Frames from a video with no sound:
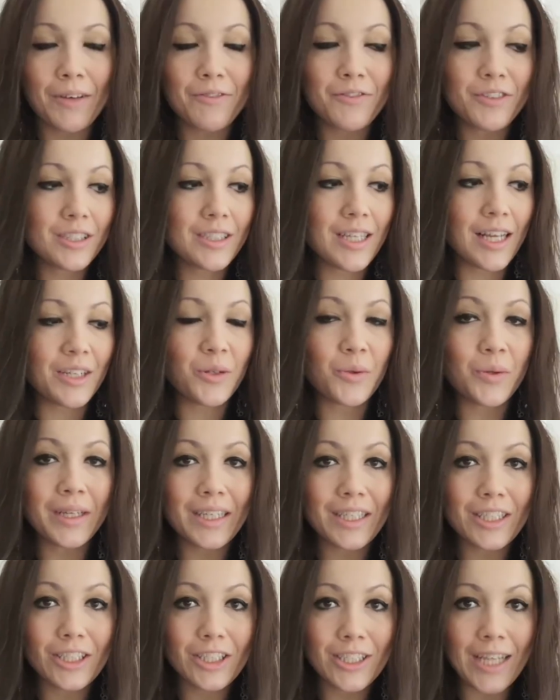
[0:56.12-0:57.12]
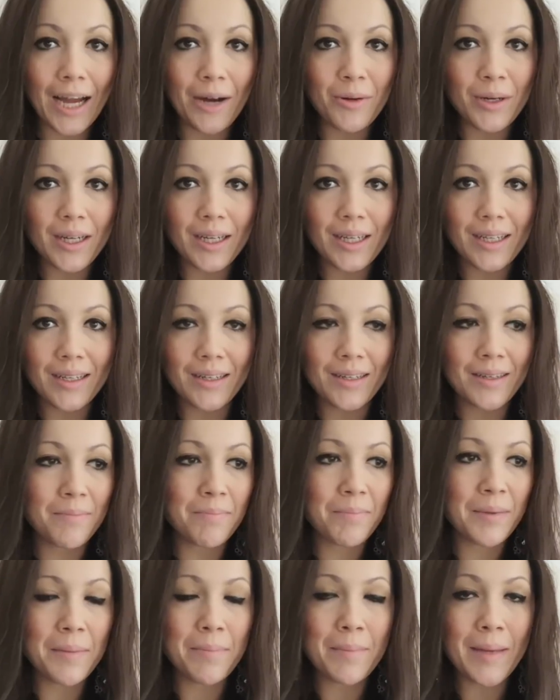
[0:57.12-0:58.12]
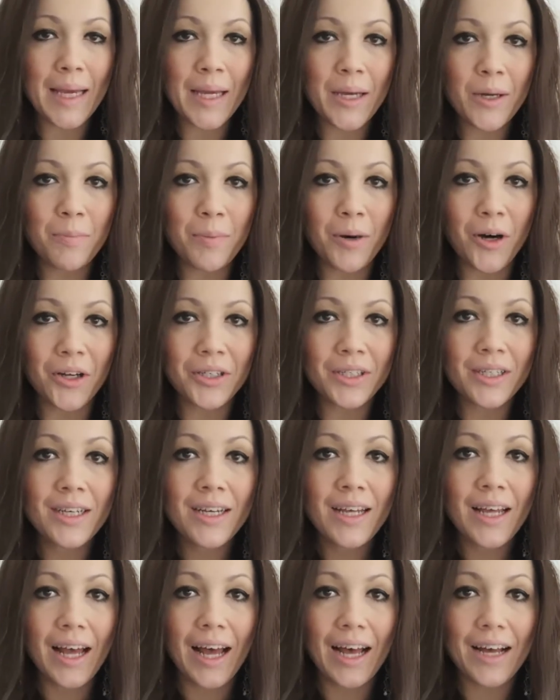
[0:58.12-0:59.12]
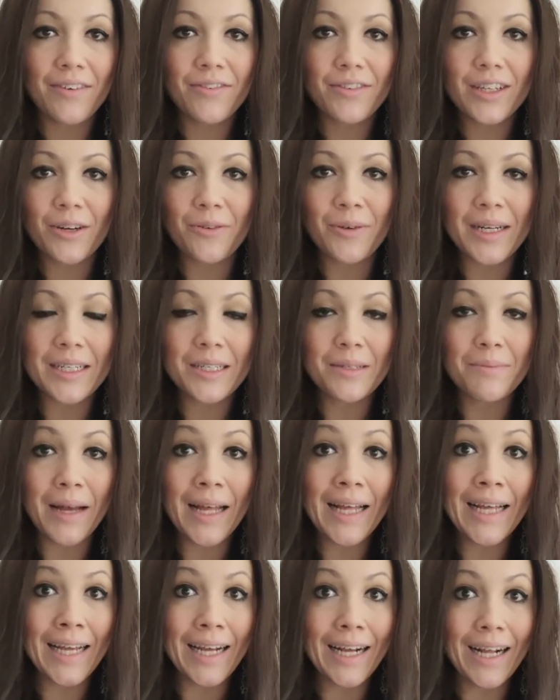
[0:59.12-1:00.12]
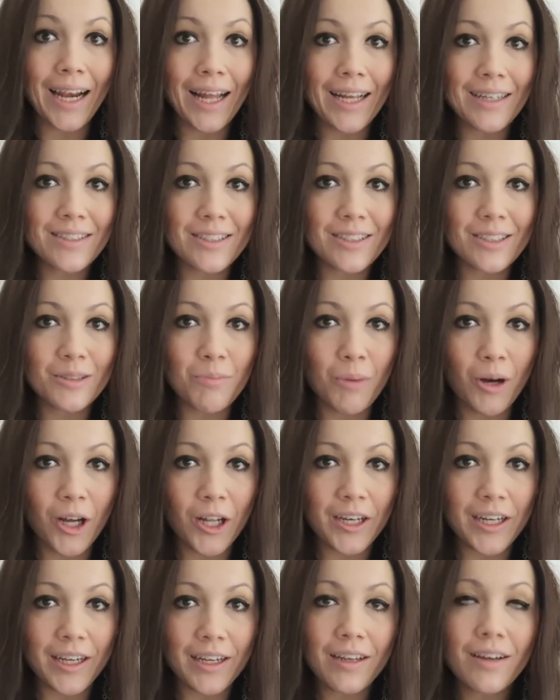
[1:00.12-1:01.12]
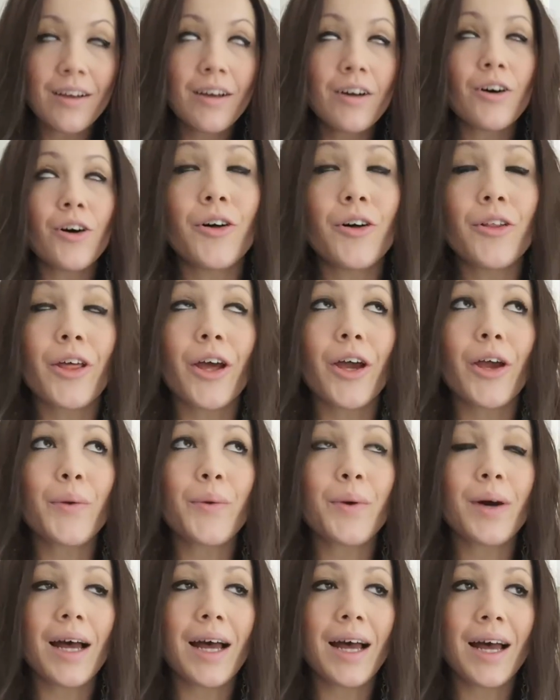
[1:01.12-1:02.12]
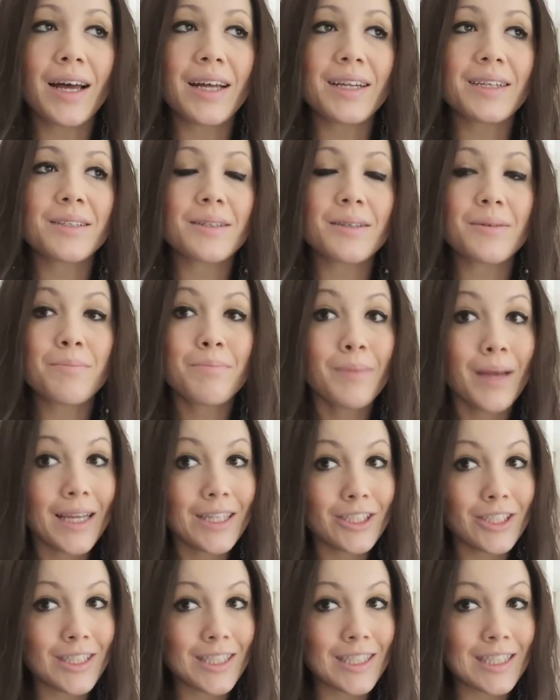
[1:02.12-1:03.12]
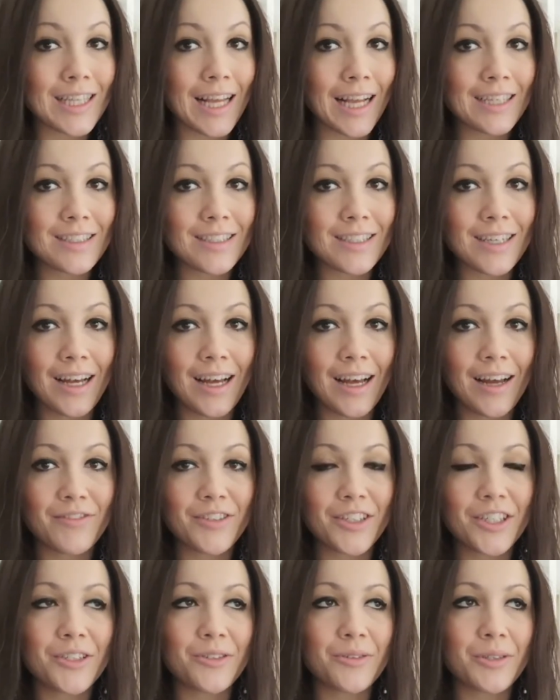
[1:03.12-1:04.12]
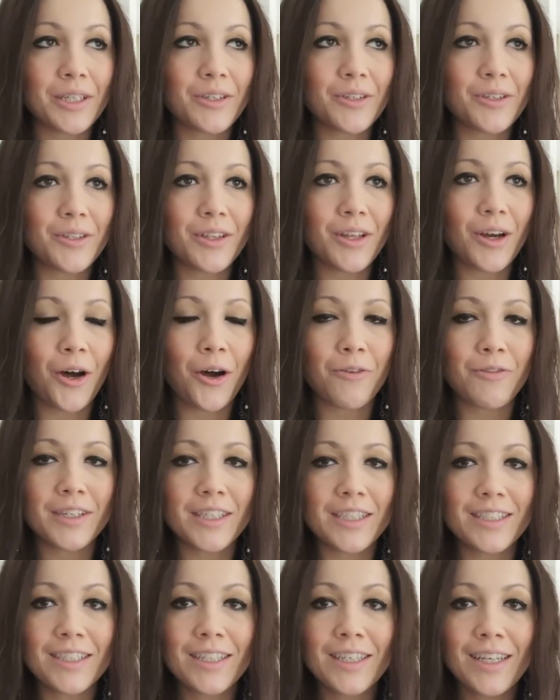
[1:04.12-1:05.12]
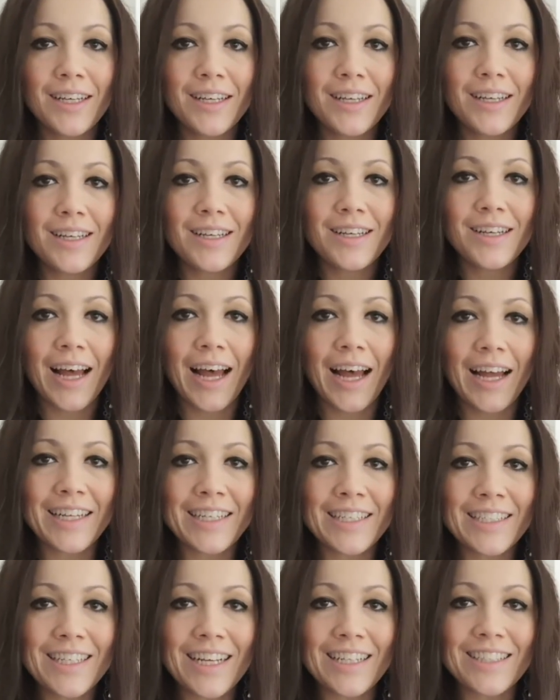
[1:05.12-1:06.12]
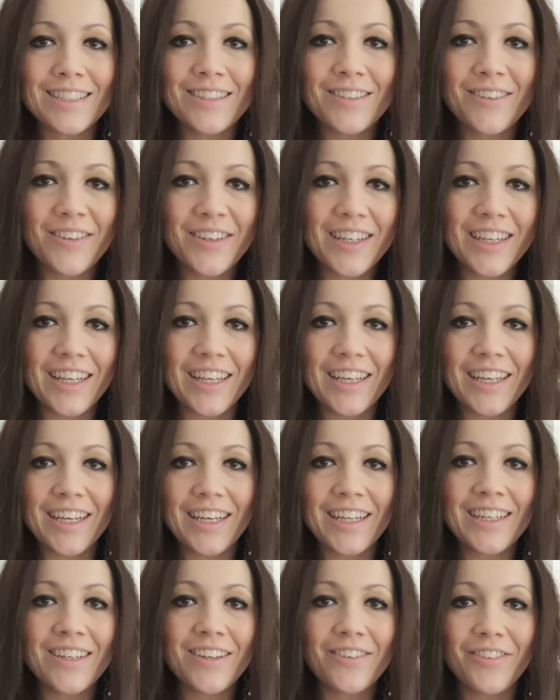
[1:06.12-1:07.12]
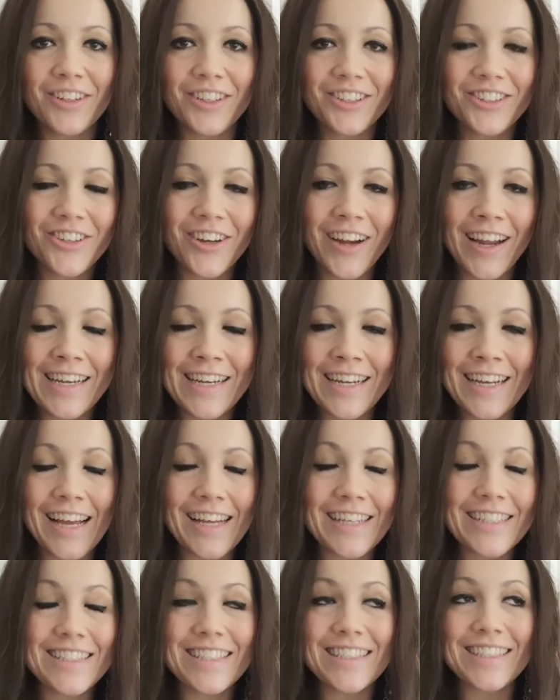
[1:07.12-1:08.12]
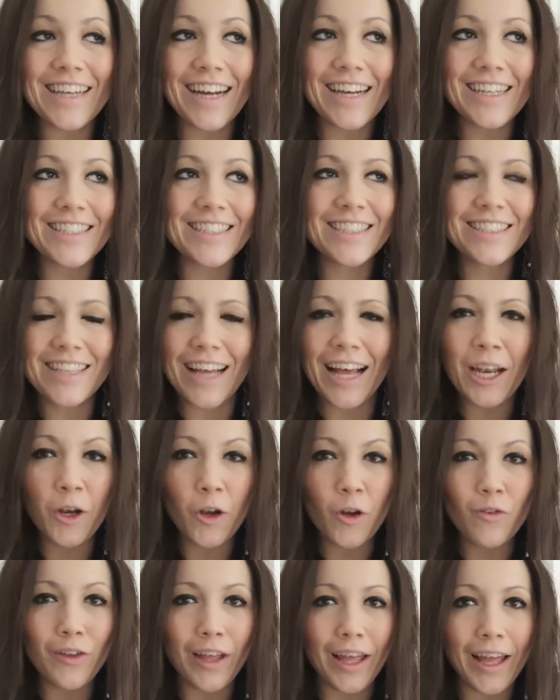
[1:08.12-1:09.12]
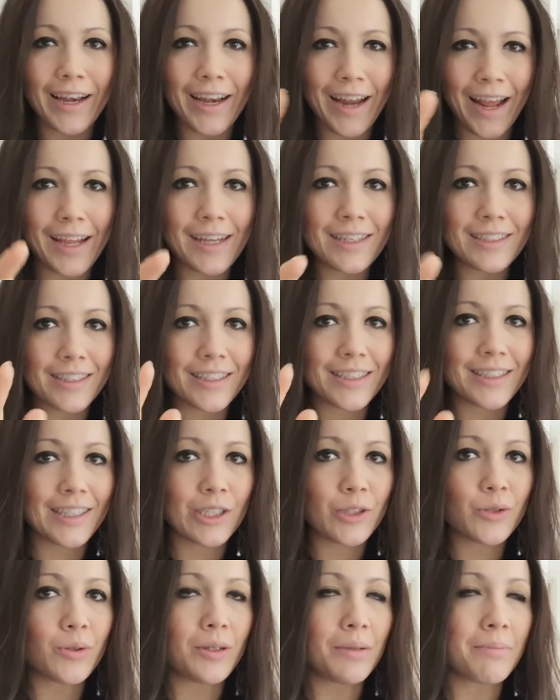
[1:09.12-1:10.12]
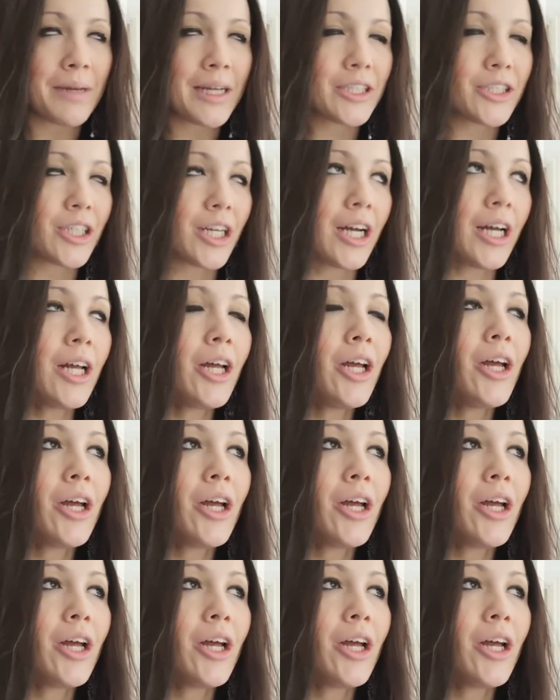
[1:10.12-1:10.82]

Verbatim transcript: I've just had a quick shower and a bit of makeup on after I went to my HIIT class this morning, although I had major disaster after doing all the horrid high intensity interval training exercises. I love it and hate it in equal measure.